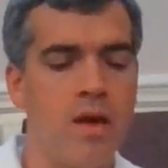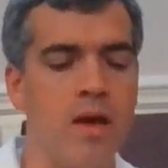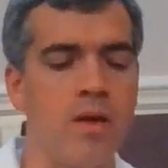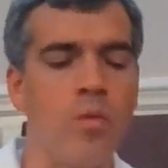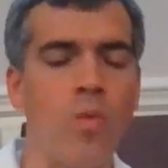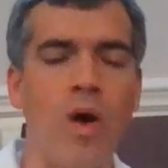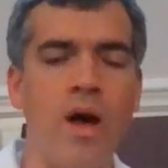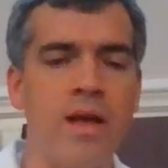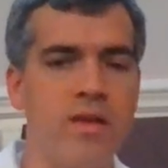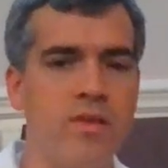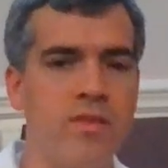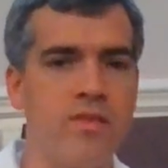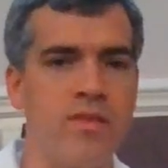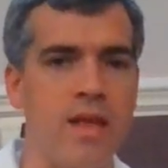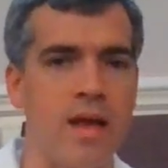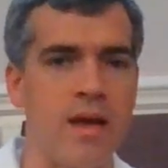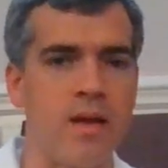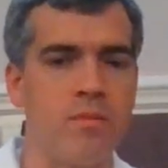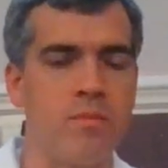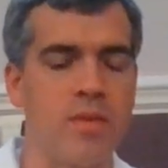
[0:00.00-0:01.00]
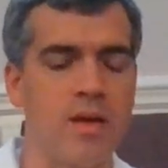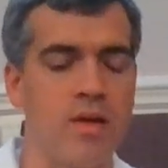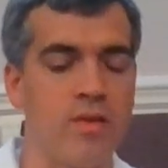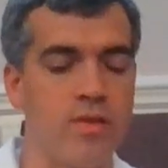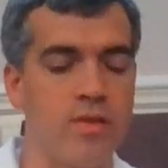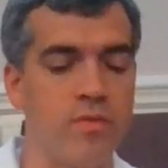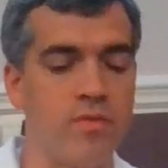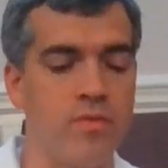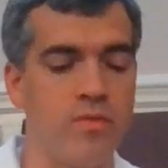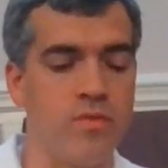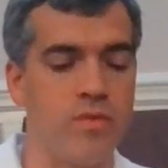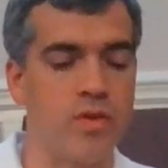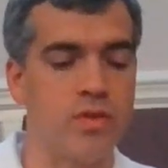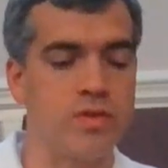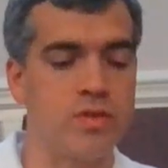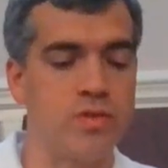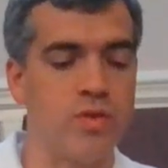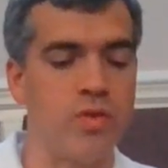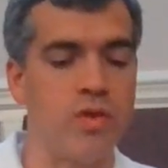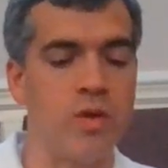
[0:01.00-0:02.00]
And why is that? Because of
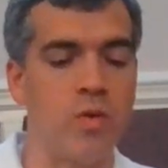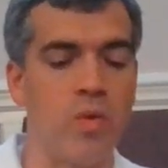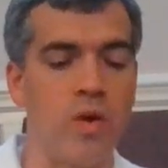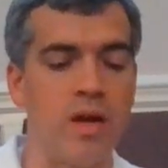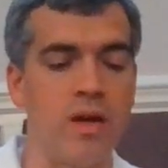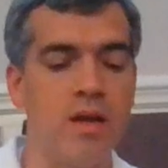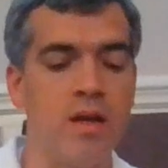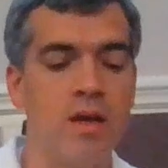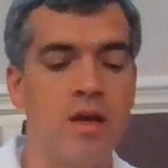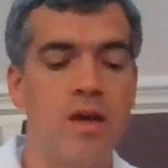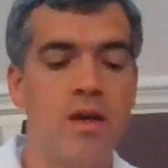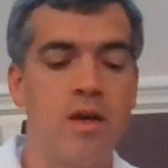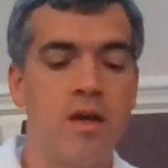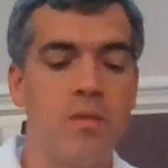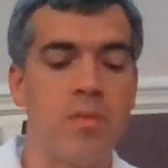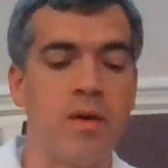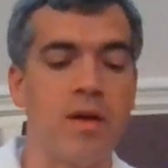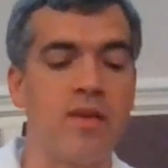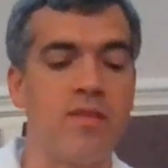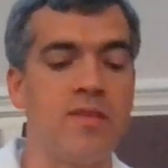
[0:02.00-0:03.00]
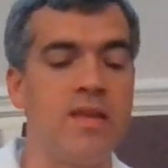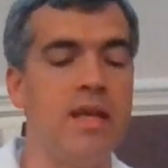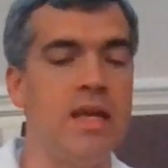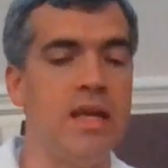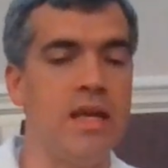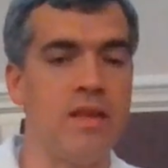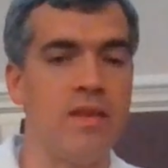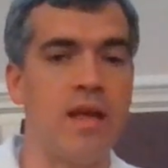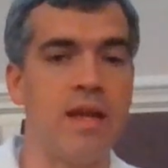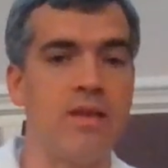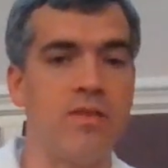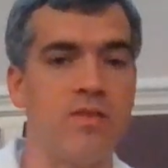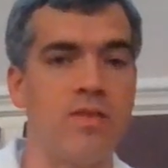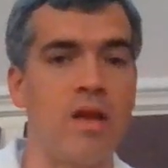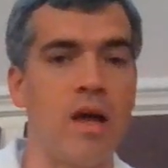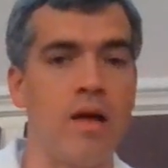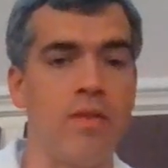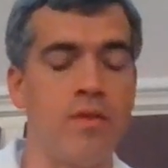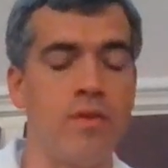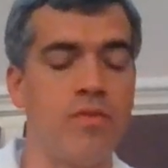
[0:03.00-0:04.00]
verse 31 because he, that is
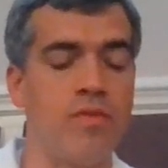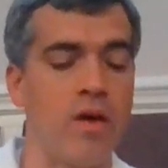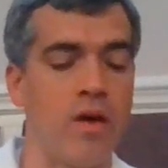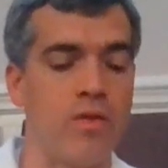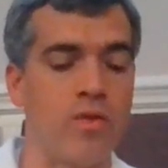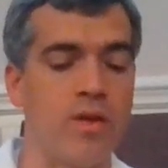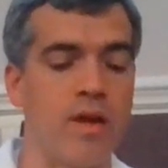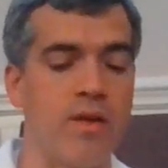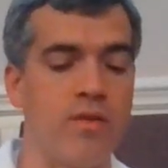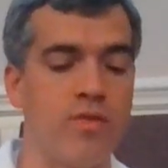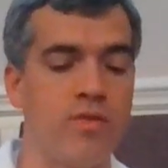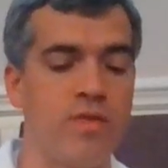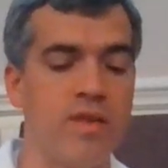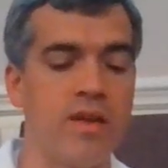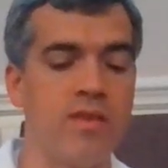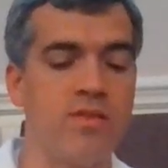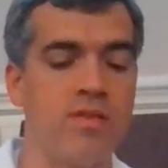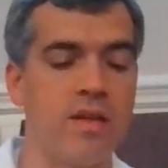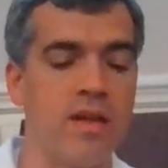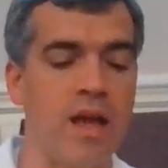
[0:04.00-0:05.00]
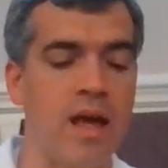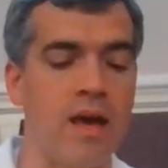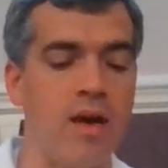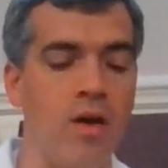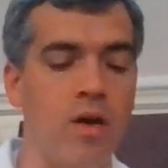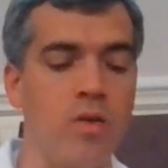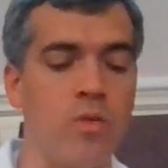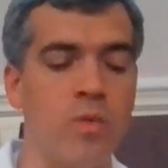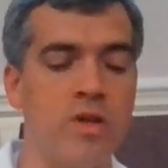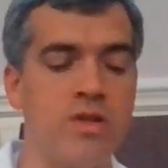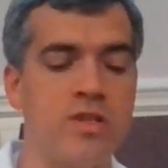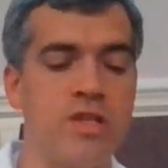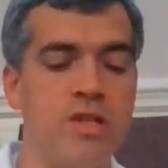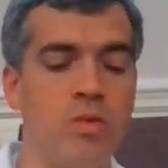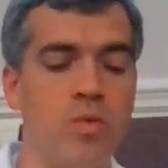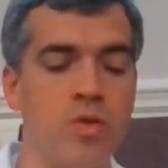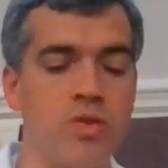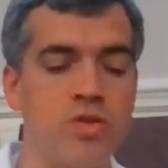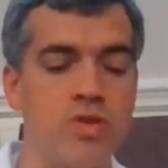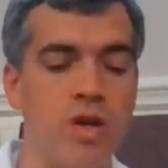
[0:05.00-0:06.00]
God the Father, has fixed the day on which
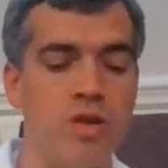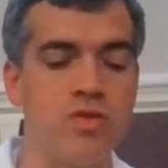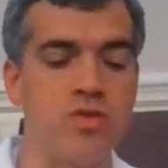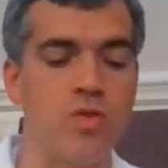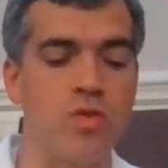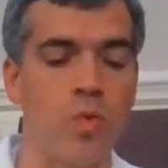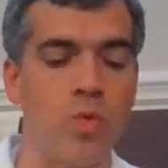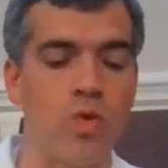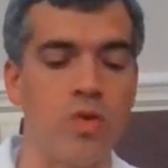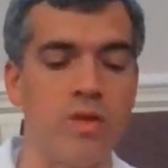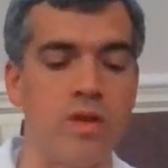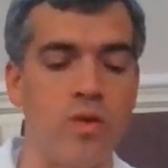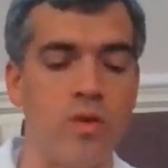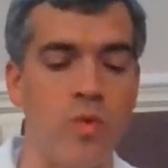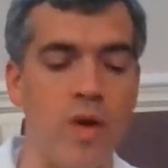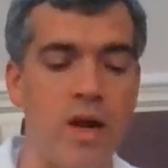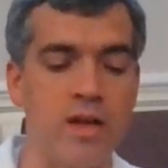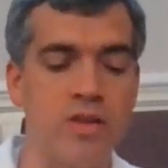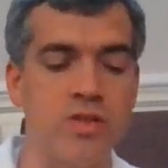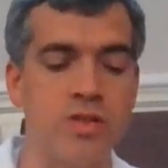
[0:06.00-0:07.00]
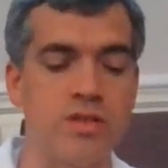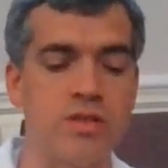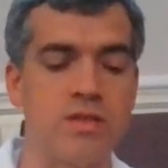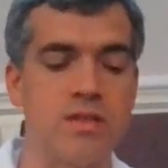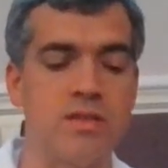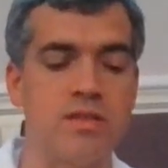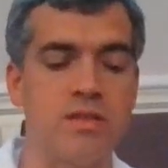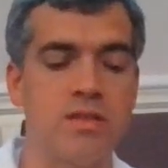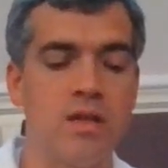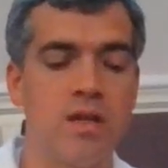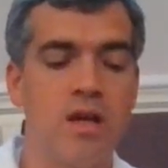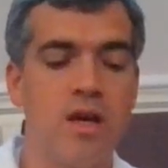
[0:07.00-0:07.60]
he will judge the world in righteousness